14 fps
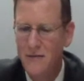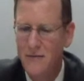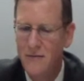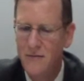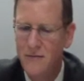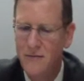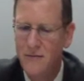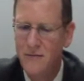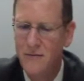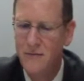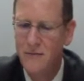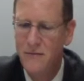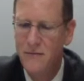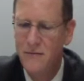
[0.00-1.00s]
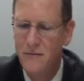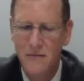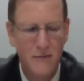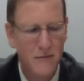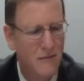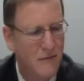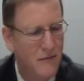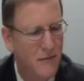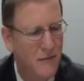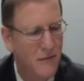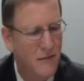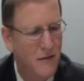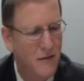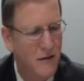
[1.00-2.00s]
(no one is talking)